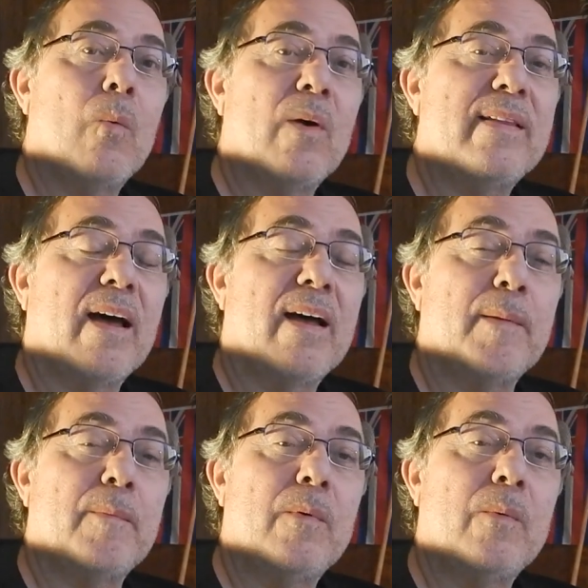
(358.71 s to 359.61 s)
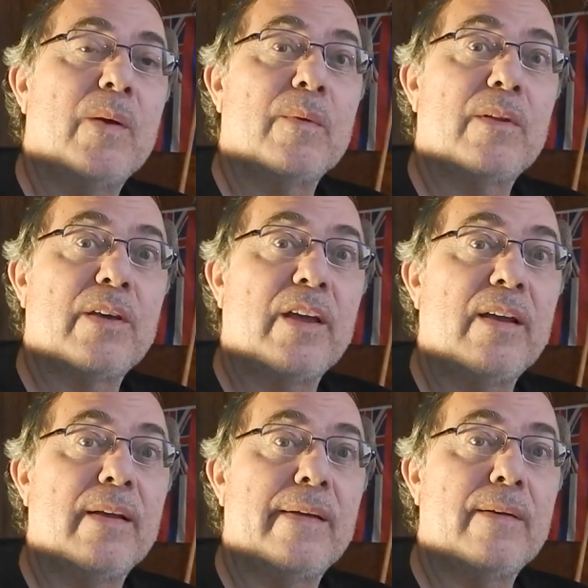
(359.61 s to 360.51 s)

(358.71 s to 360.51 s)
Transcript: One time we were looking